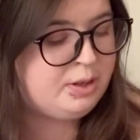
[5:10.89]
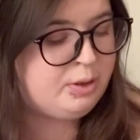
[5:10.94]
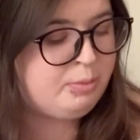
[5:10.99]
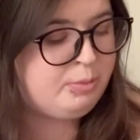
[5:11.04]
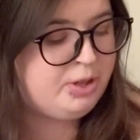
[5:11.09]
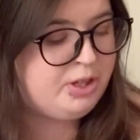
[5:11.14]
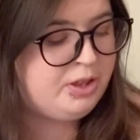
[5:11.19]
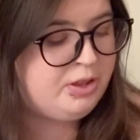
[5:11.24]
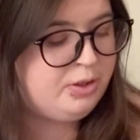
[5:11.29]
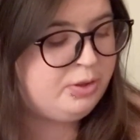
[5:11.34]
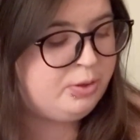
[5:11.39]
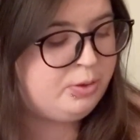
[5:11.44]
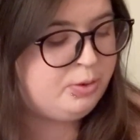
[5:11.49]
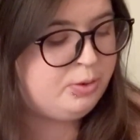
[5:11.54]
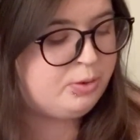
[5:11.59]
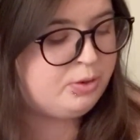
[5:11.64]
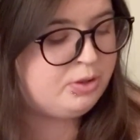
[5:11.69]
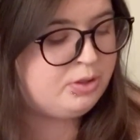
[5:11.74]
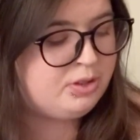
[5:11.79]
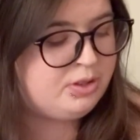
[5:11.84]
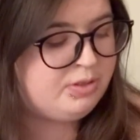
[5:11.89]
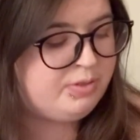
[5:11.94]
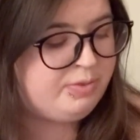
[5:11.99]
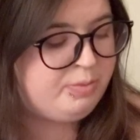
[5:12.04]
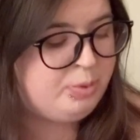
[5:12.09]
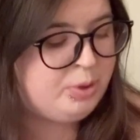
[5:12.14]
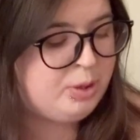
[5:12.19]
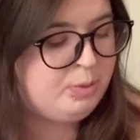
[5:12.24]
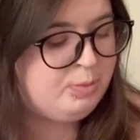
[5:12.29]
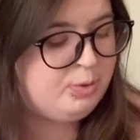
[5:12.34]
amid the hordes
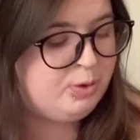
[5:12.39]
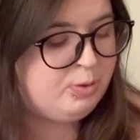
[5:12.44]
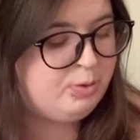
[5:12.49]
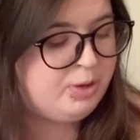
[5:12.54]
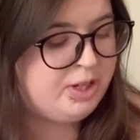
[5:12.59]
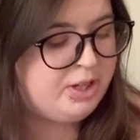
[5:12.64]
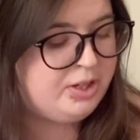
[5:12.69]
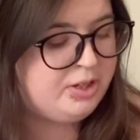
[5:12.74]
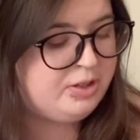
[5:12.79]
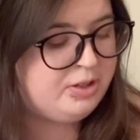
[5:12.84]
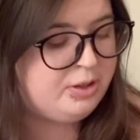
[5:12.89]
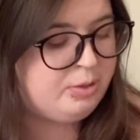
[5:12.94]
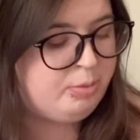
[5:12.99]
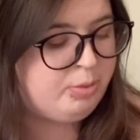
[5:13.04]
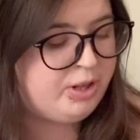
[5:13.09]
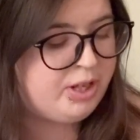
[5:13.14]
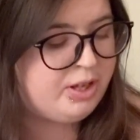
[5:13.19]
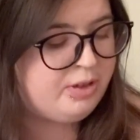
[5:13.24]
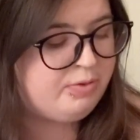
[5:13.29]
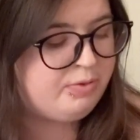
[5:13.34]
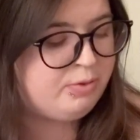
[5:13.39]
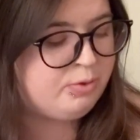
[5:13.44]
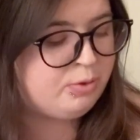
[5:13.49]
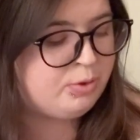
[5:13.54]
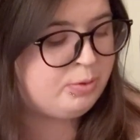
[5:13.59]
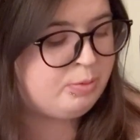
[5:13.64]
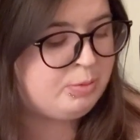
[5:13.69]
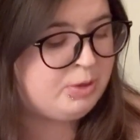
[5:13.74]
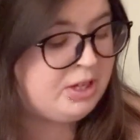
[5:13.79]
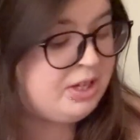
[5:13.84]
of people waiting on the
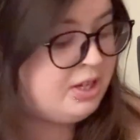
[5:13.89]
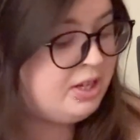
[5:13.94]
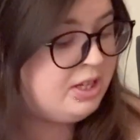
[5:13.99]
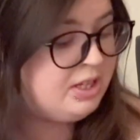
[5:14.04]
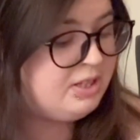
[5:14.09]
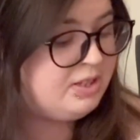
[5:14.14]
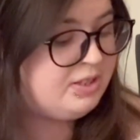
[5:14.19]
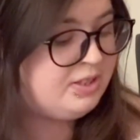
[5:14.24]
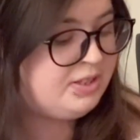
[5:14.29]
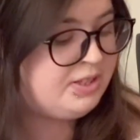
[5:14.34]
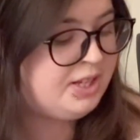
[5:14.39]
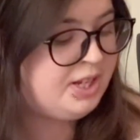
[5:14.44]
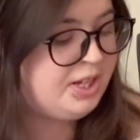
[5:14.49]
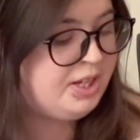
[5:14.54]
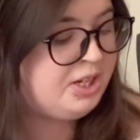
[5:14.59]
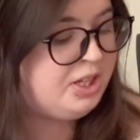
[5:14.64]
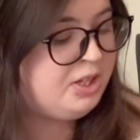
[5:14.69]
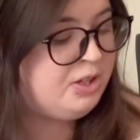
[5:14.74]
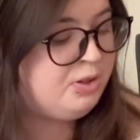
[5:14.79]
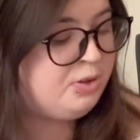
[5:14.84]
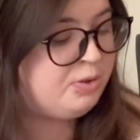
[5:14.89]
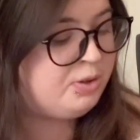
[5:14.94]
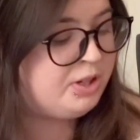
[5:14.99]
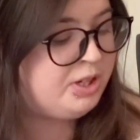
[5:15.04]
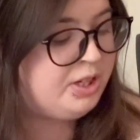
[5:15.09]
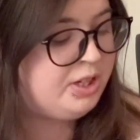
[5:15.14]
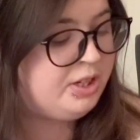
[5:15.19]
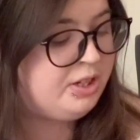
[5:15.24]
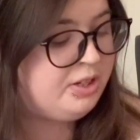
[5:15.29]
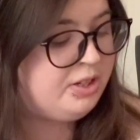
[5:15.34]
platform, Sadie
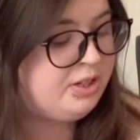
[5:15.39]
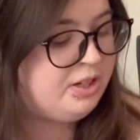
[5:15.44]
Green.